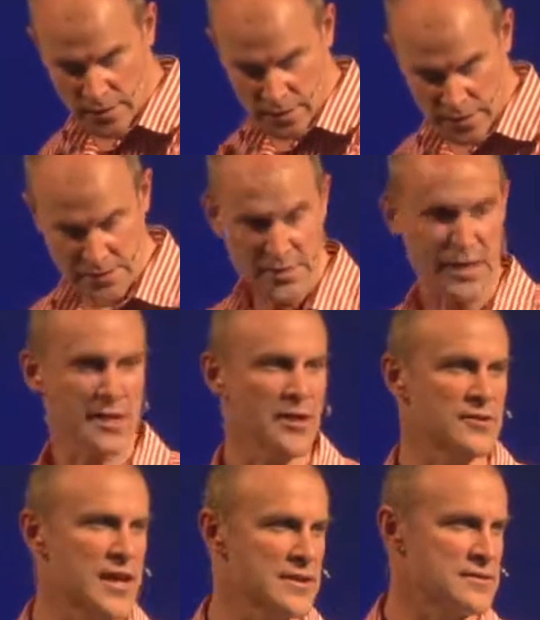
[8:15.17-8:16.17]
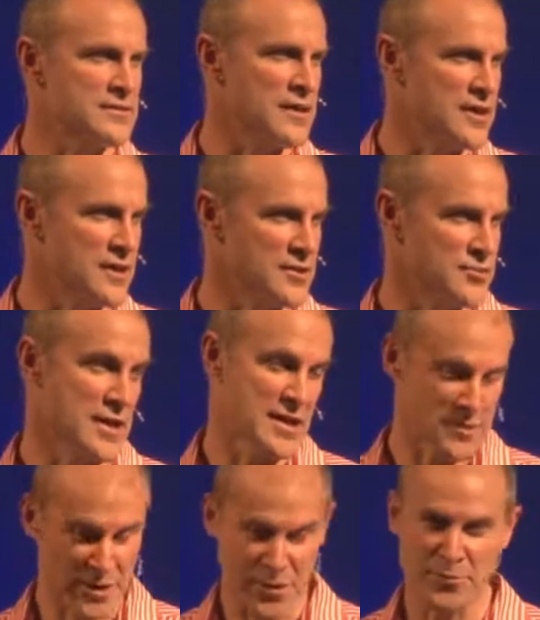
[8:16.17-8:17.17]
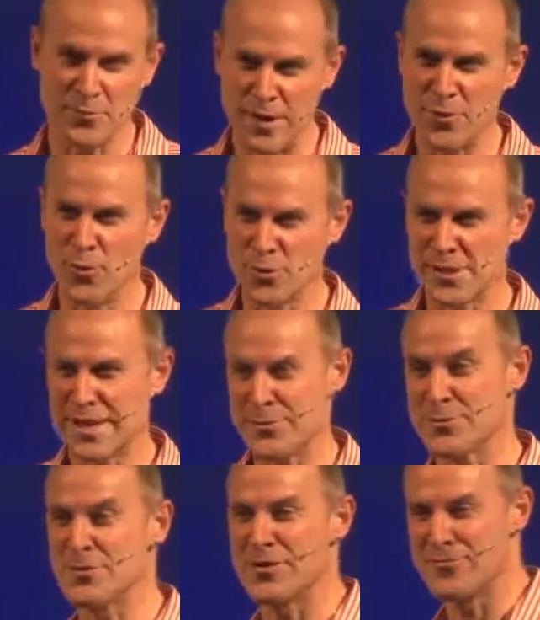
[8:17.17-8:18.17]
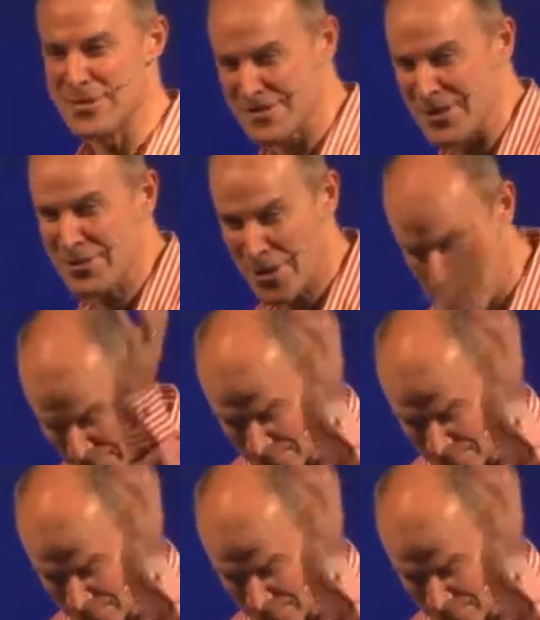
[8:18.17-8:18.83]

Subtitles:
say, go and get a drink, you know, in horse language, whatever it is, you know, go.